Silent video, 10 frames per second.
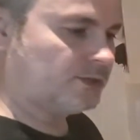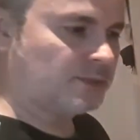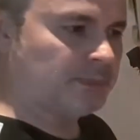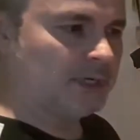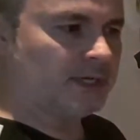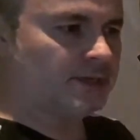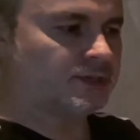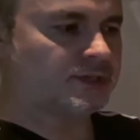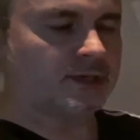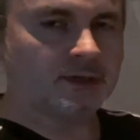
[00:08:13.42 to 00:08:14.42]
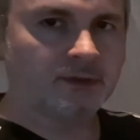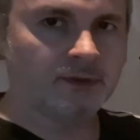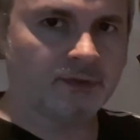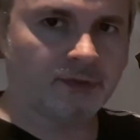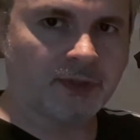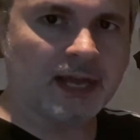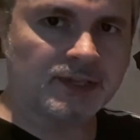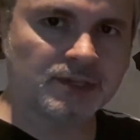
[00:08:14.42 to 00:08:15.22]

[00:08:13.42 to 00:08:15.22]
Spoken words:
supplies that.